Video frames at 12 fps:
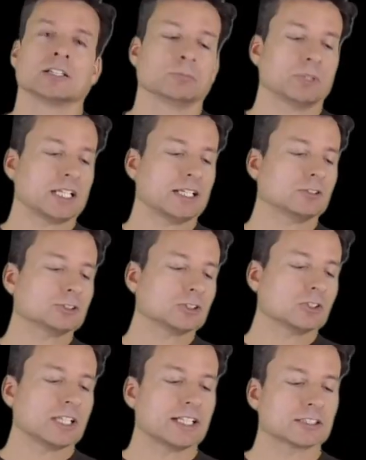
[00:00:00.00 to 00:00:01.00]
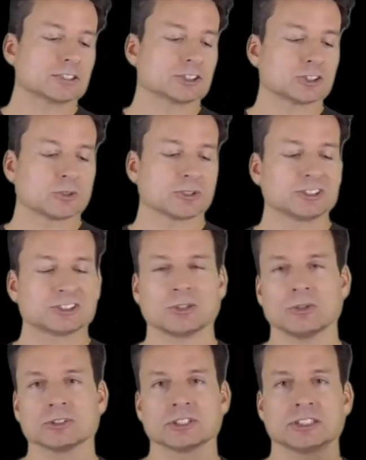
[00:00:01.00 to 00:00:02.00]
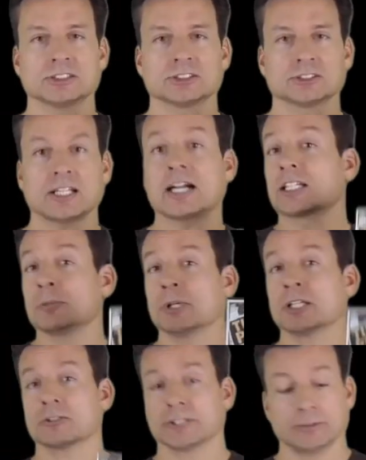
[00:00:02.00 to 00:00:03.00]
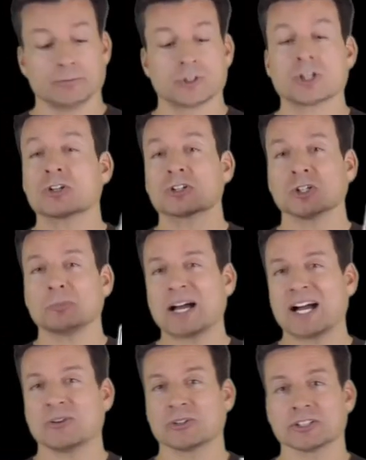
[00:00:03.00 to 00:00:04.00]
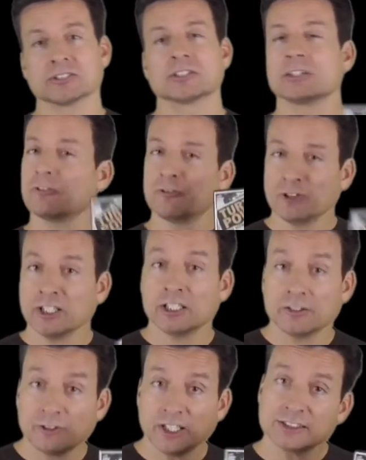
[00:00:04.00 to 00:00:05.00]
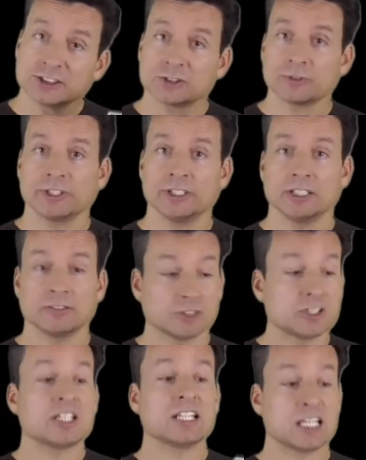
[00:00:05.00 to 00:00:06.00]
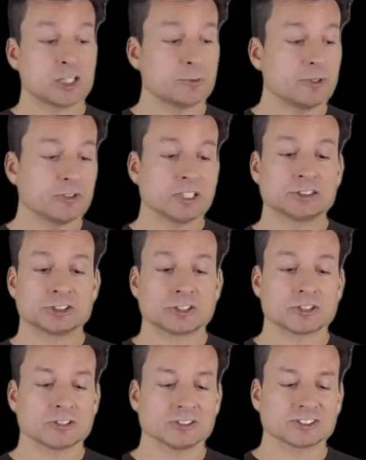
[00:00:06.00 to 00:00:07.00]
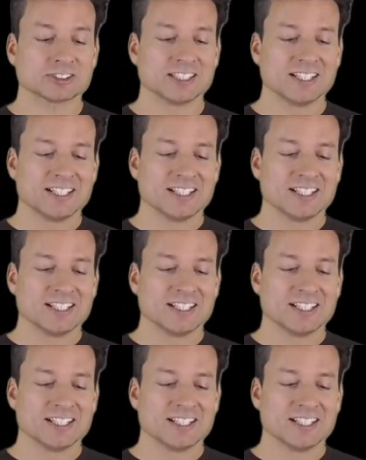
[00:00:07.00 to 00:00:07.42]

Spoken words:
But I also like the stories told in this documentary, Turtle Power, the definitive history of the Teenage Mutant Ninja Turtles.